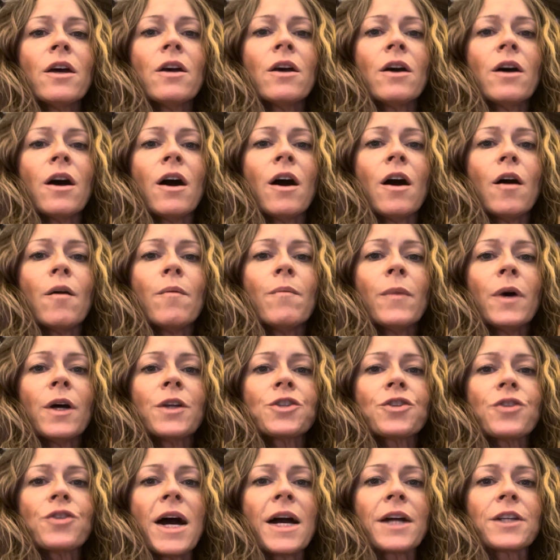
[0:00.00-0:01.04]

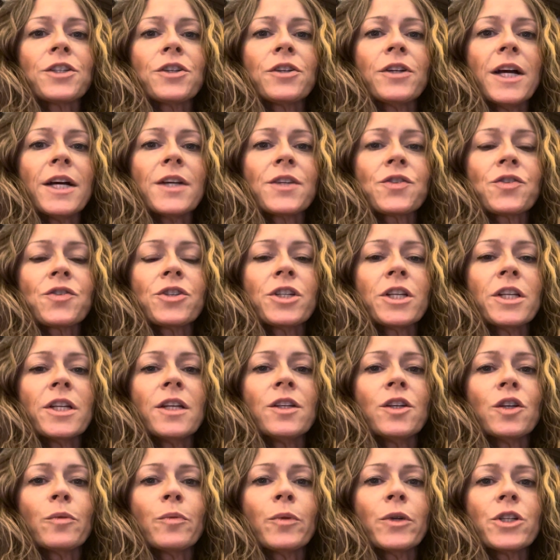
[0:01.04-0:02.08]
attract your estrogen
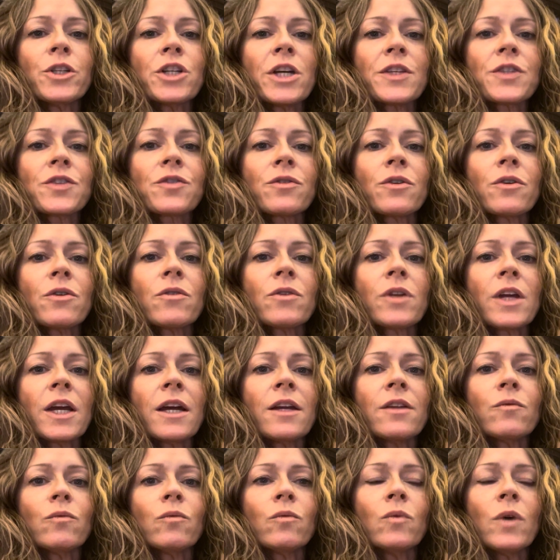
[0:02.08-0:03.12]
and your progesterone.
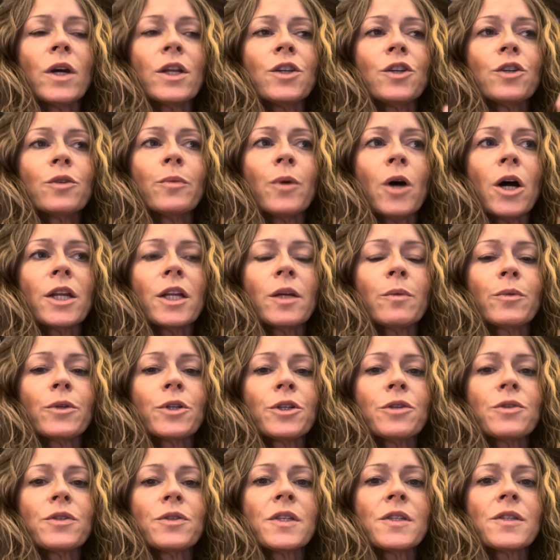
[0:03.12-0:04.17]
And when your body
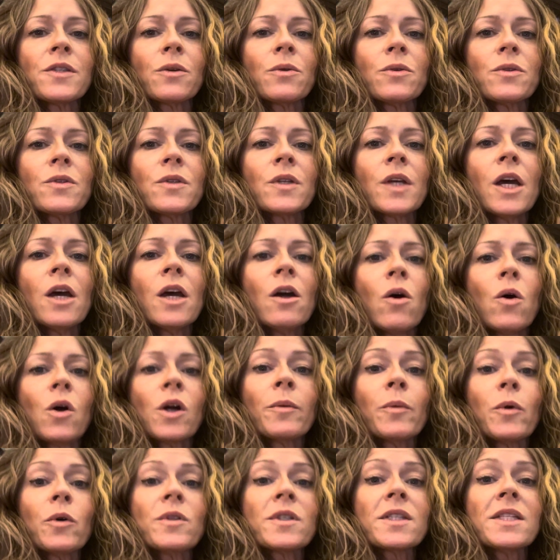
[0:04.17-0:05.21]
produces those
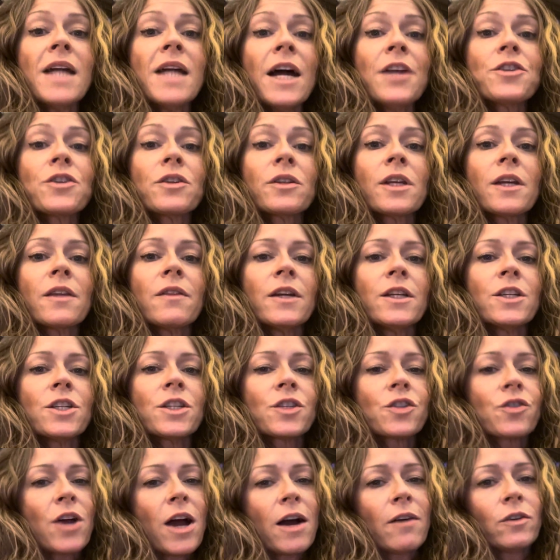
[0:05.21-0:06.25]
hormones naturally, they
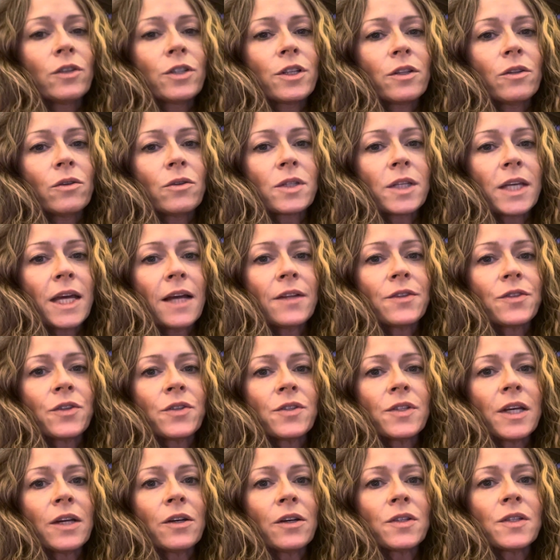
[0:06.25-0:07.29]
just travel to those cancer
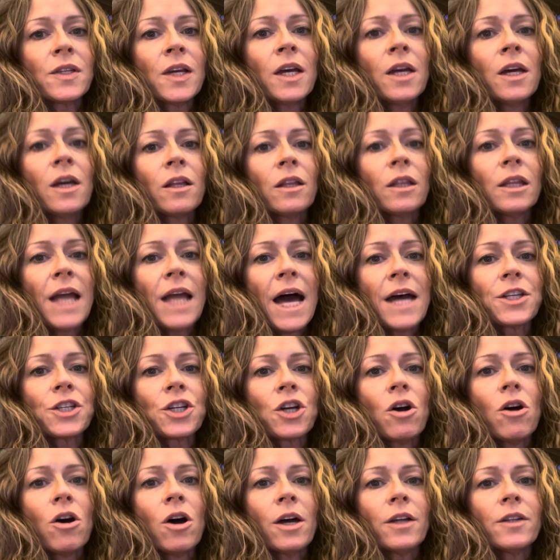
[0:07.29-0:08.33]
cells, latch
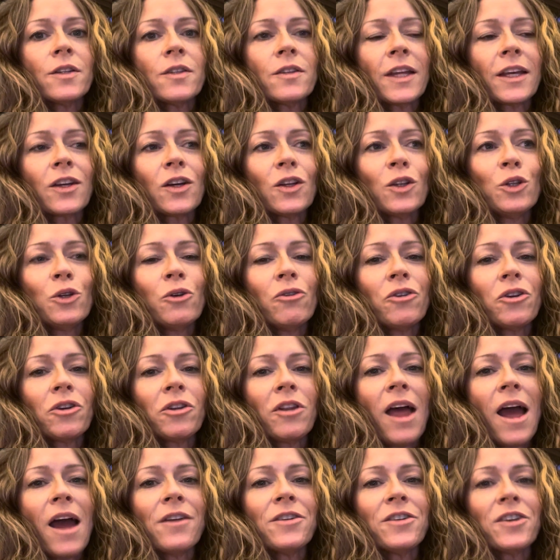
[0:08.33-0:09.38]
on like a lunar
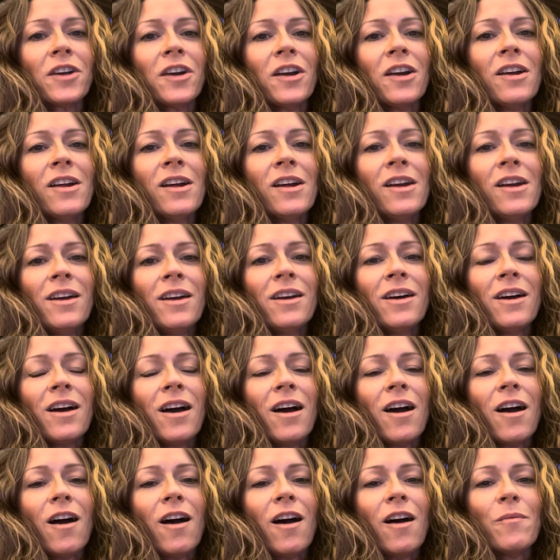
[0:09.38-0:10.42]
lander,
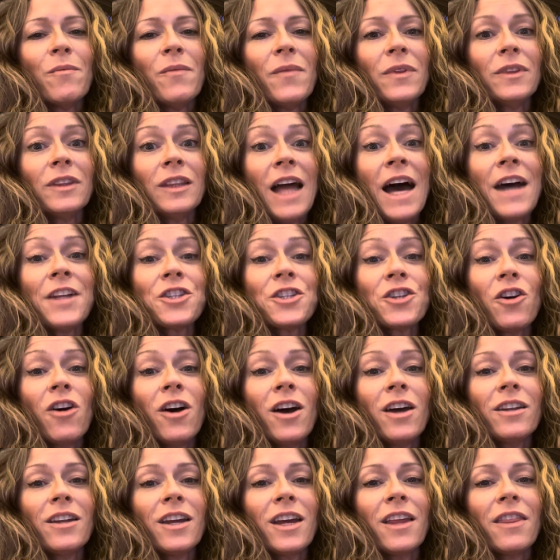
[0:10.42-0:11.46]
latch
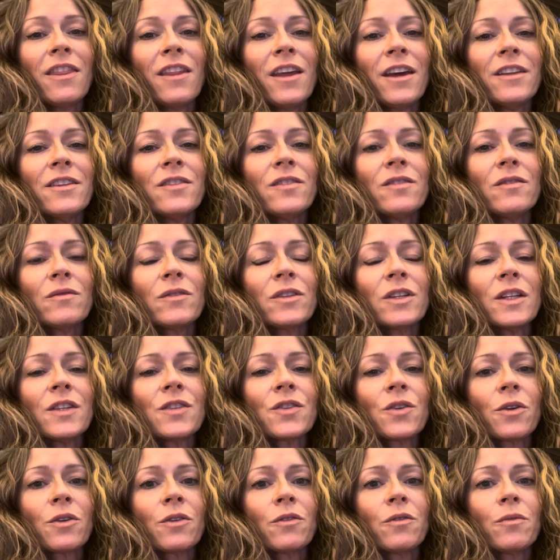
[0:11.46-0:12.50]
on, and then can
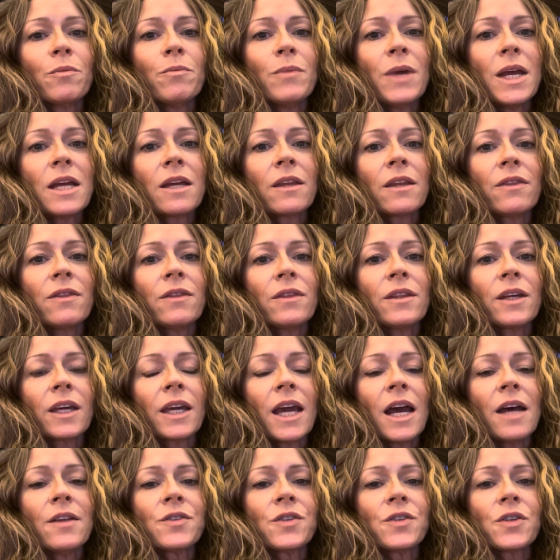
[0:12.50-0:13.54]
sort of make the
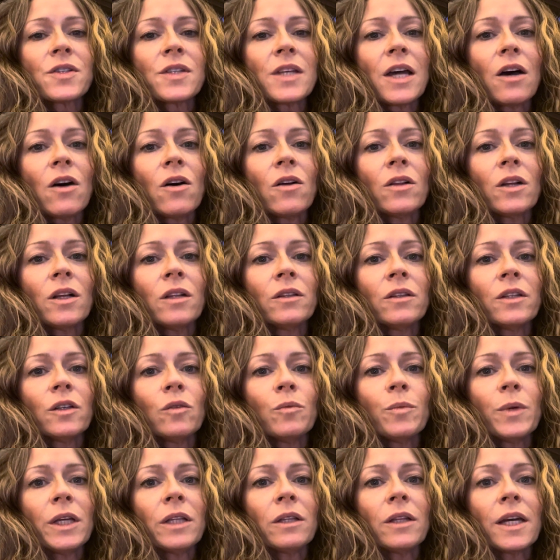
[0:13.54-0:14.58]
cancer cell a little
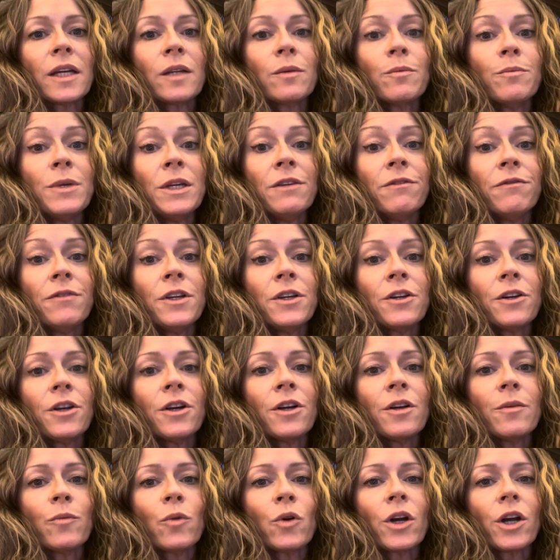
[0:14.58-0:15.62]
bit like
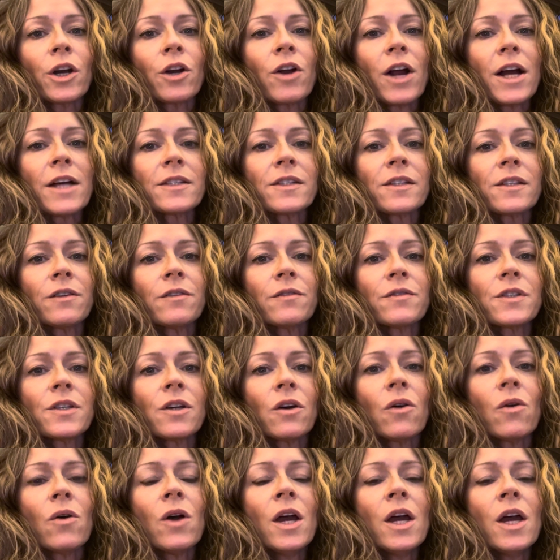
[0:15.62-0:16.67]
beefier, more aggressive.
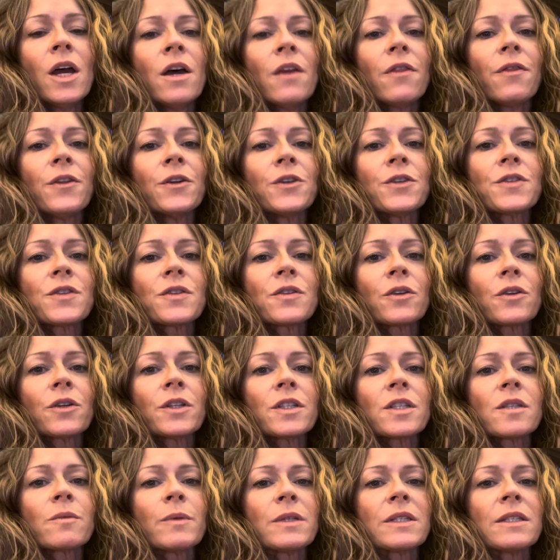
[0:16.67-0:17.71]
So there's certain
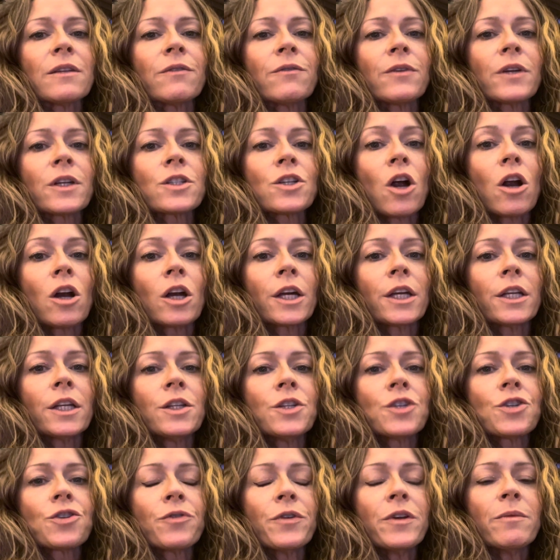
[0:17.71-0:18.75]
specific targeted
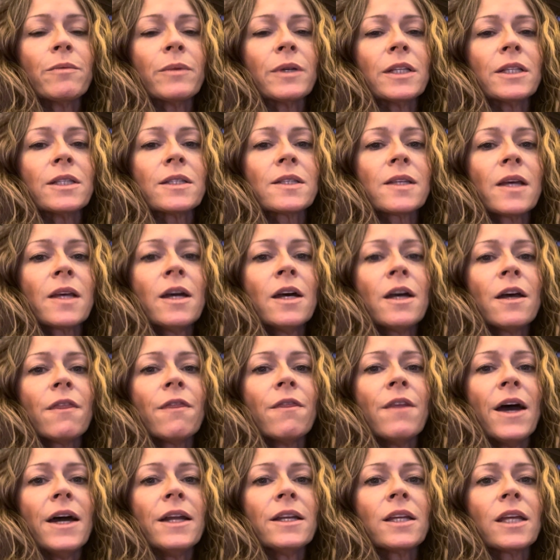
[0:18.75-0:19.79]
treatments
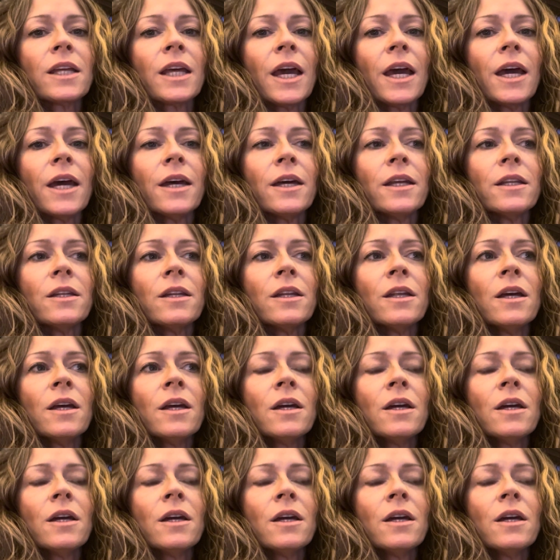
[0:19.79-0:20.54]
that can